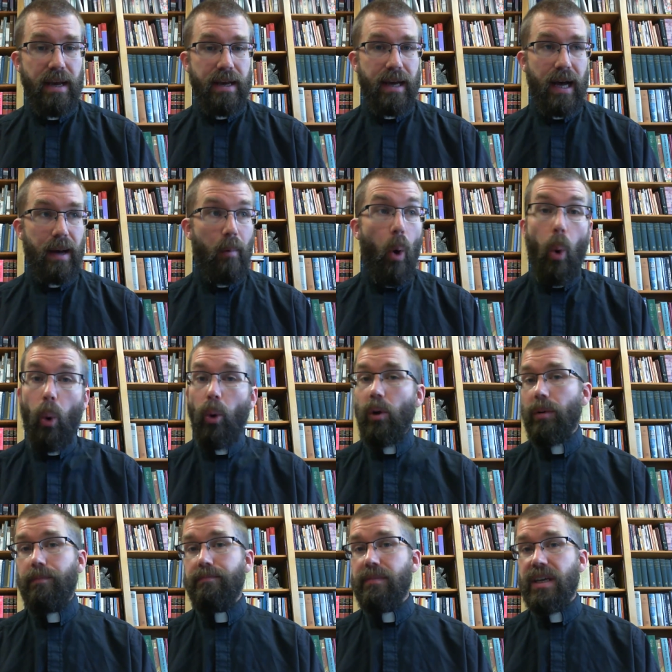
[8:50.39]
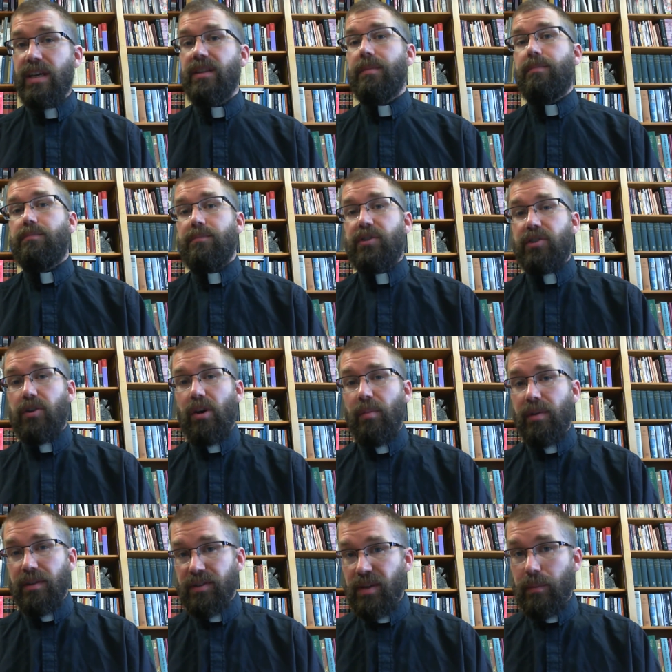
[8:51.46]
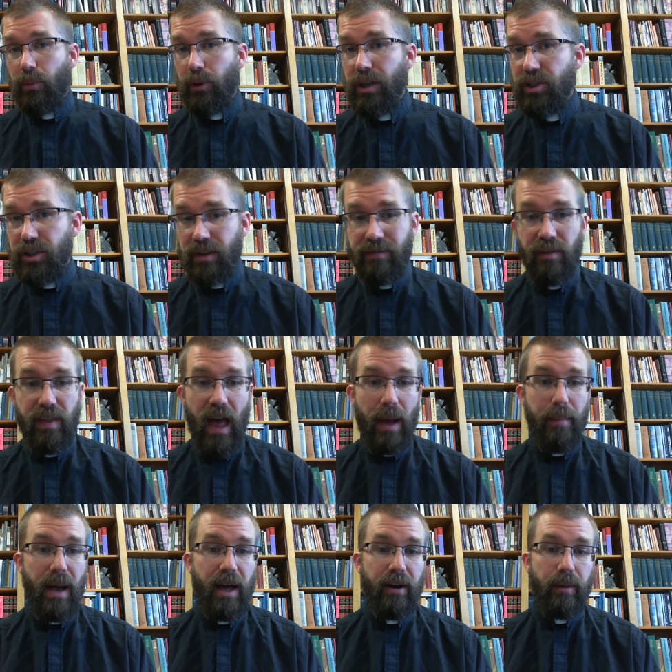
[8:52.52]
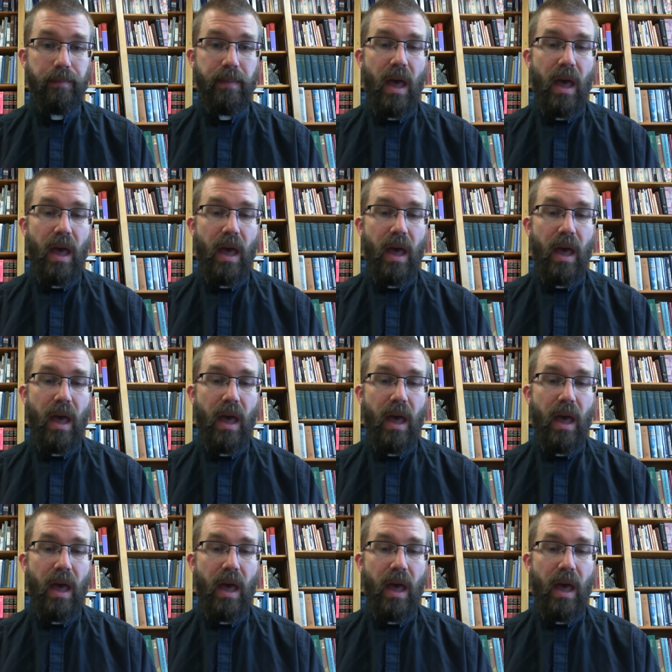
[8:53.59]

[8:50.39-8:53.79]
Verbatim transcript: uh, or in sermons and preaching for that matter.